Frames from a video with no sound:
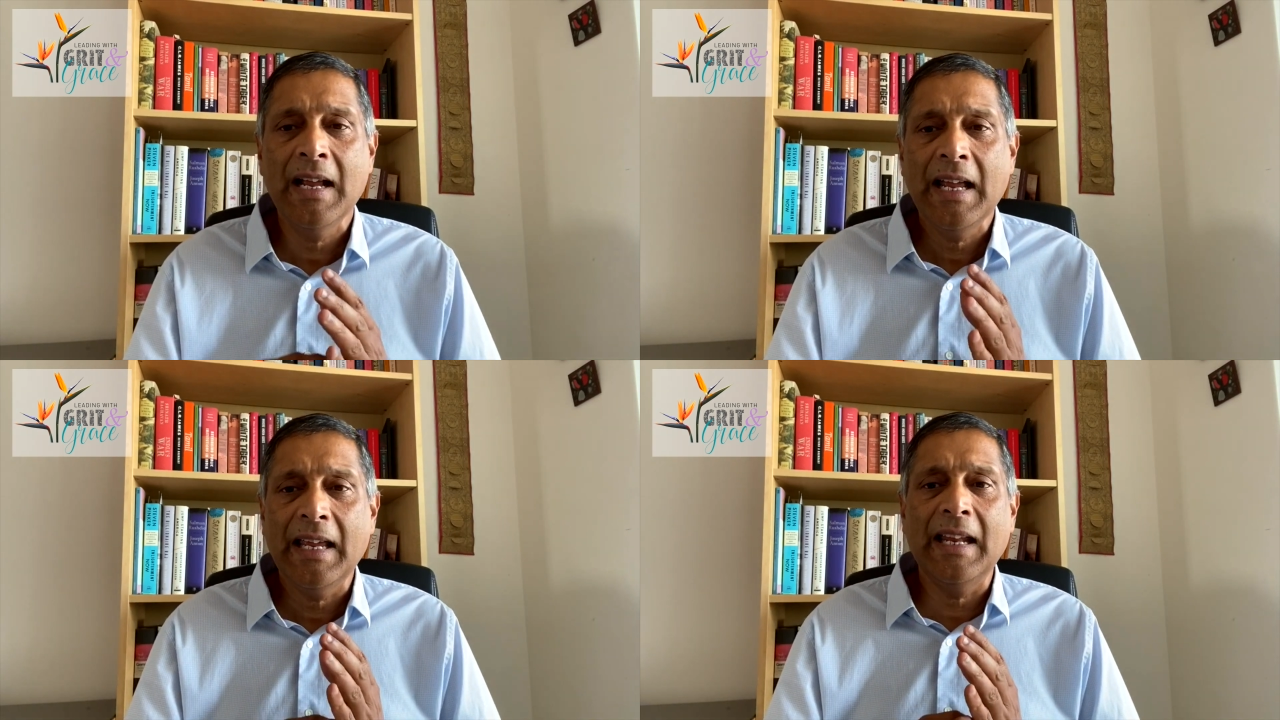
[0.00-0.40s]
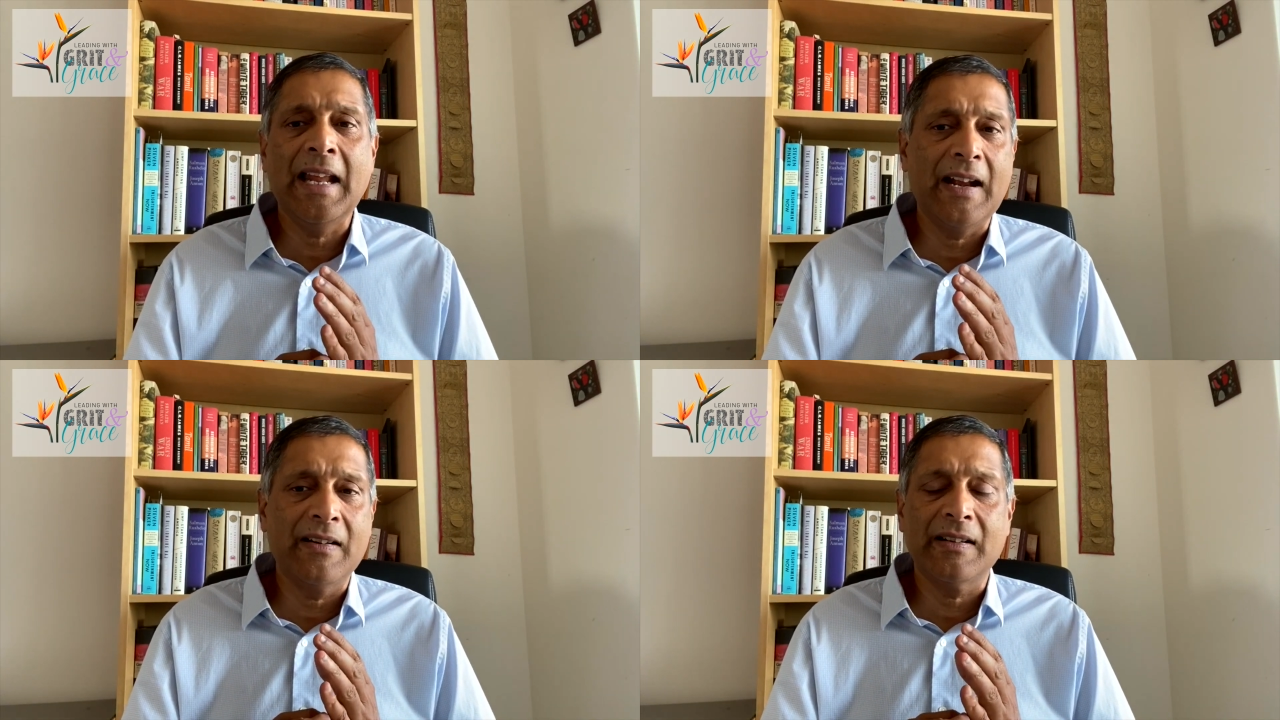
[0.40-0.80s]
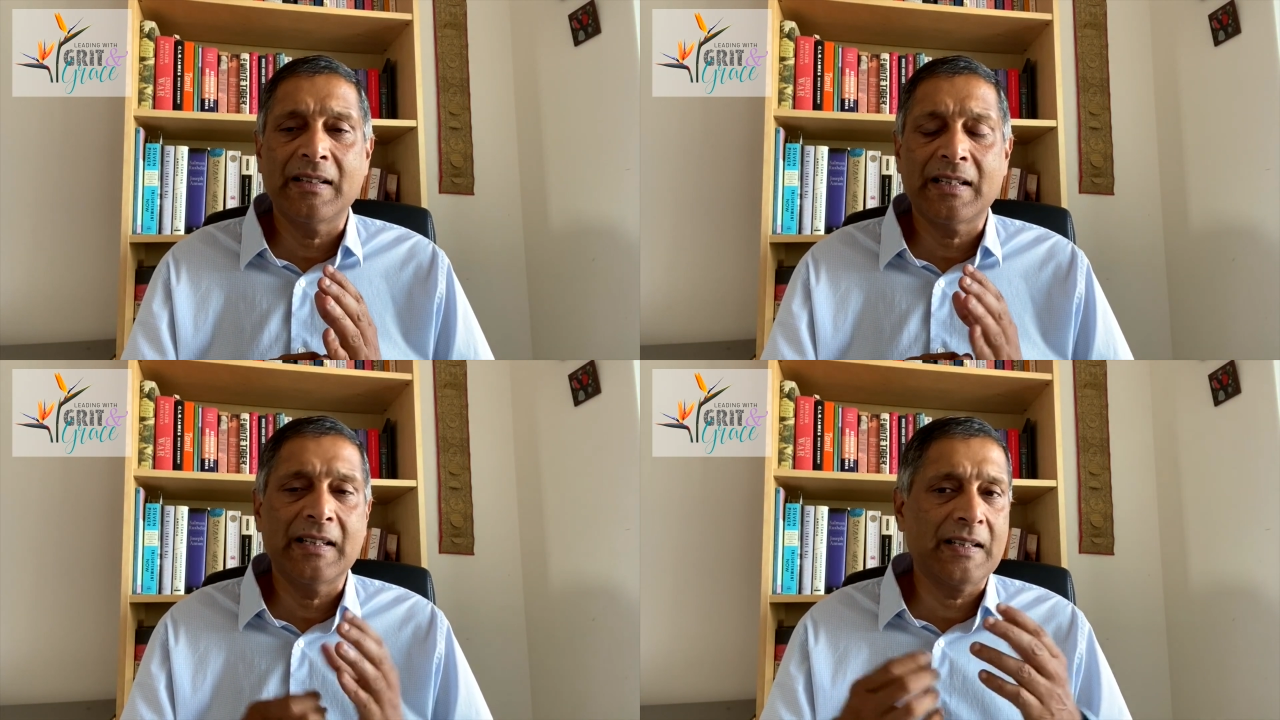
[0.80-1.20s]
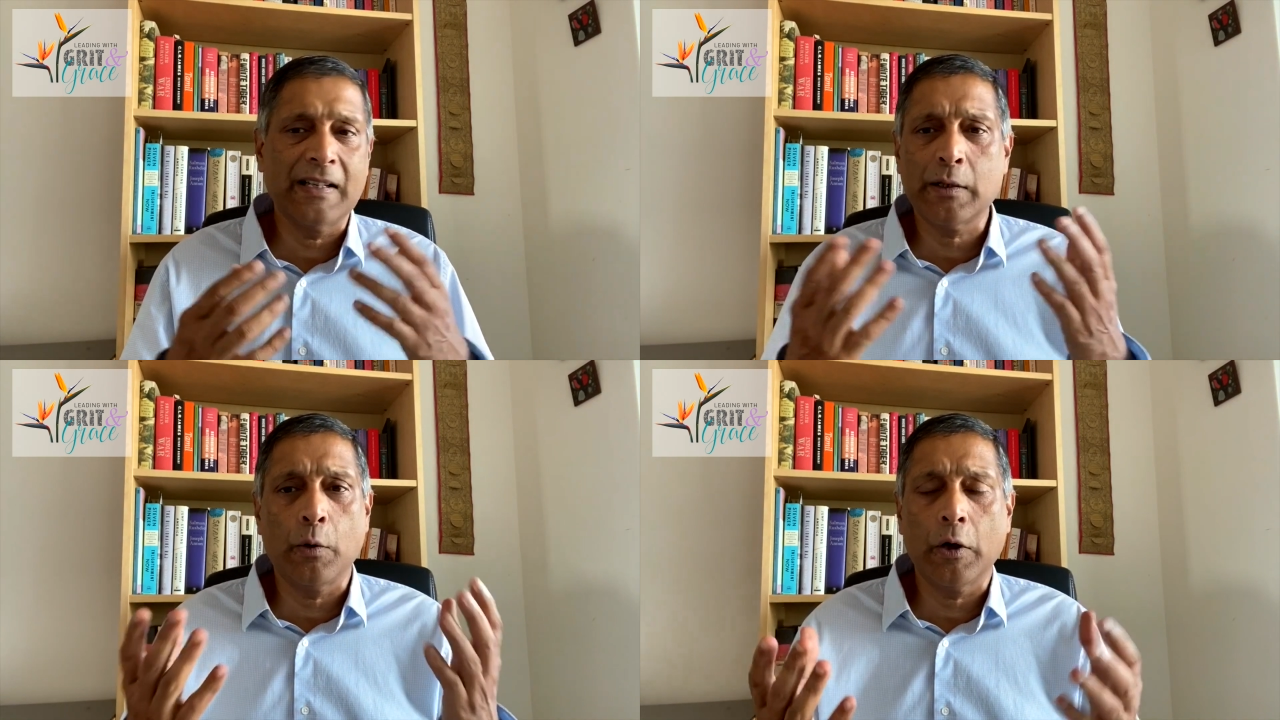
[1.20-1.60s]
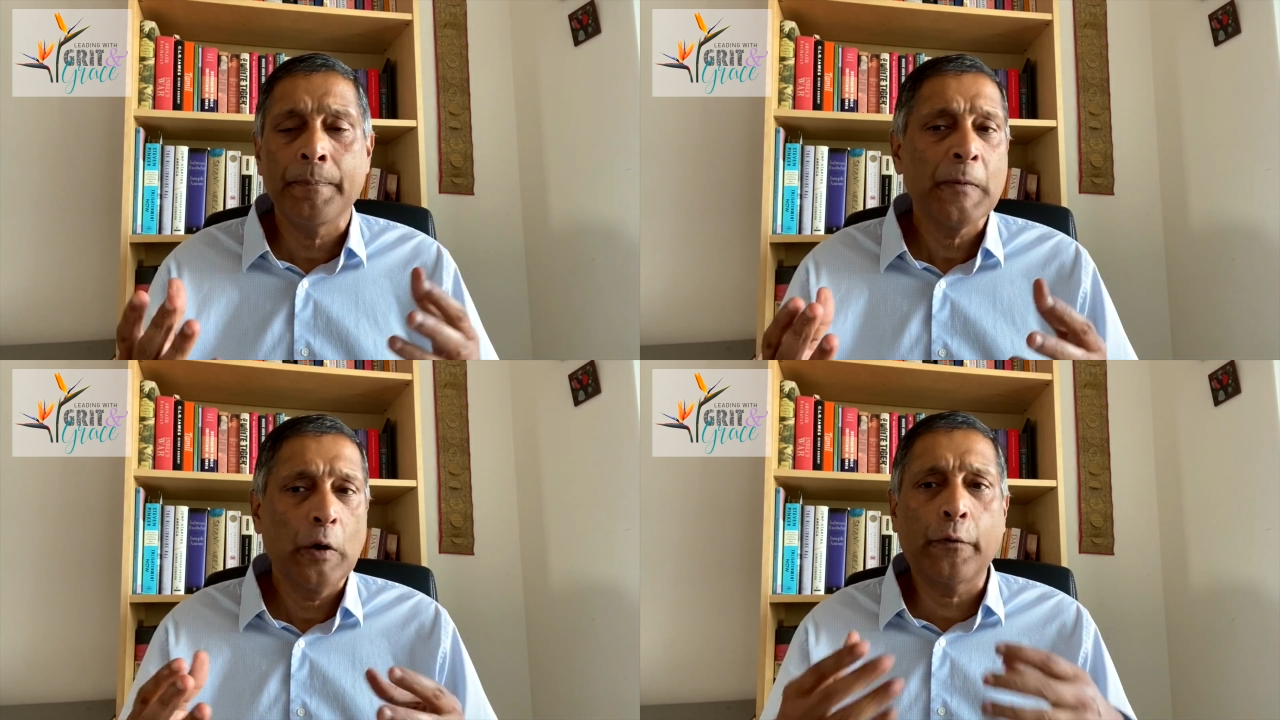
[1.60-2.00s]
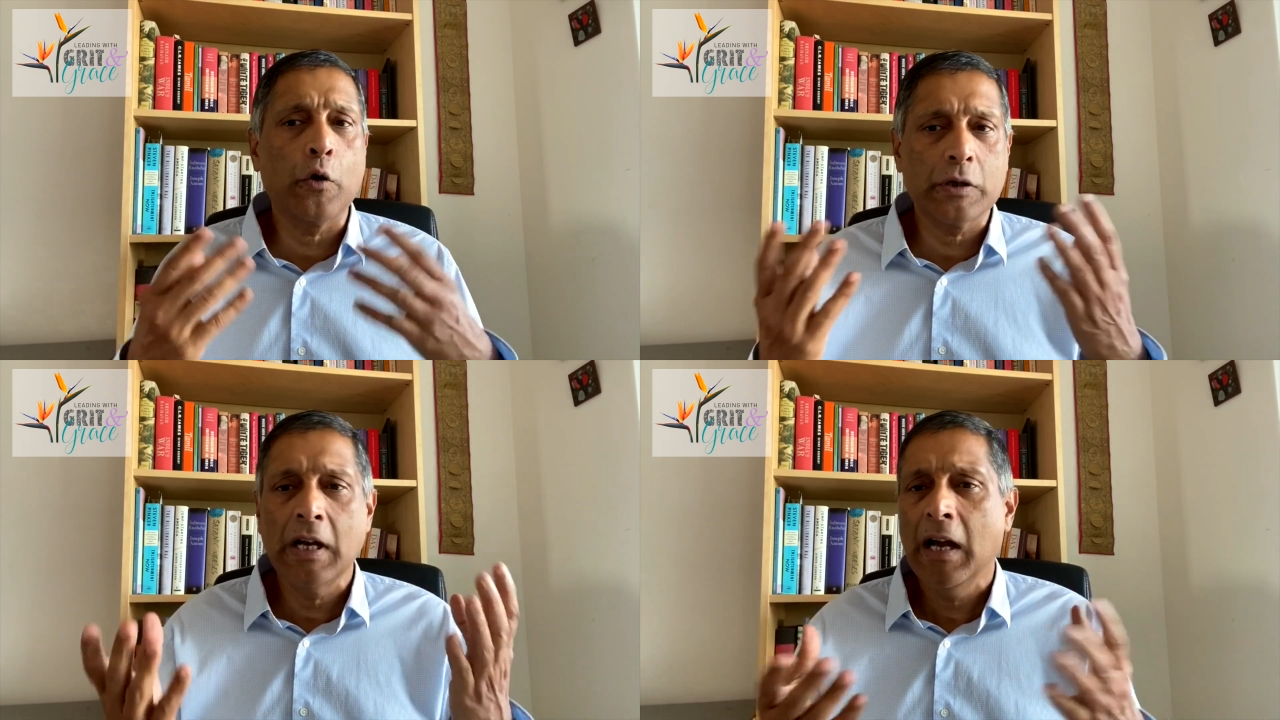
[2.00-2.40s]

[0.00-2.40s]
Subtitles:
inheritances and so on. Of course,